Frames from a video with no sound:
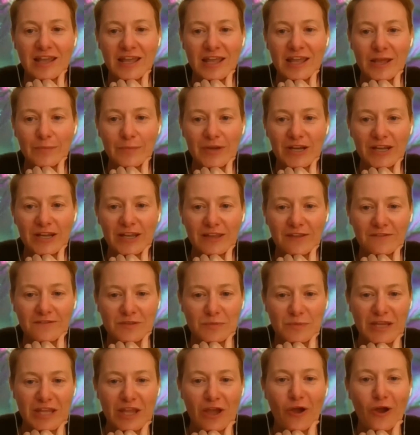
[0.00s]
but it gives
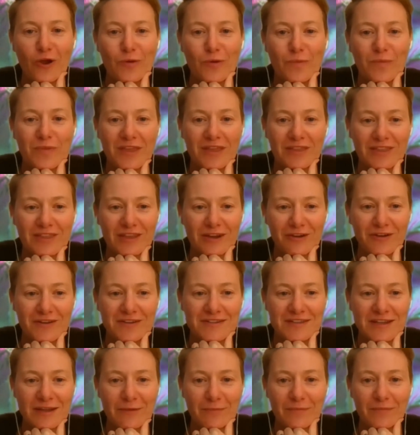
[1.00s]
me hope that there are
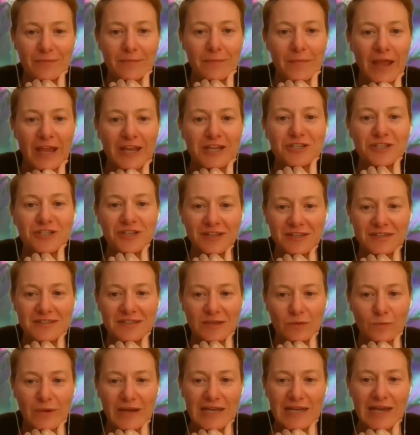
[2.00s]
some patients
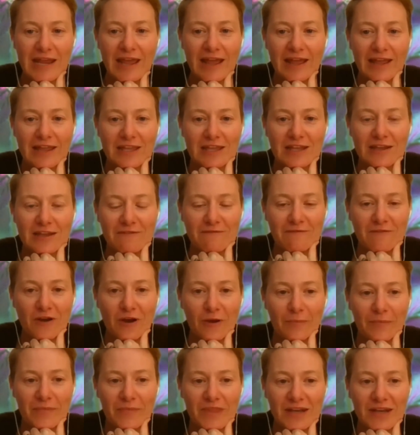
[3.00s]
that we now hear
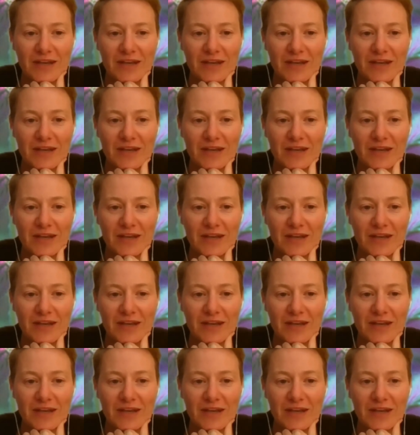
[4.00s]
from that are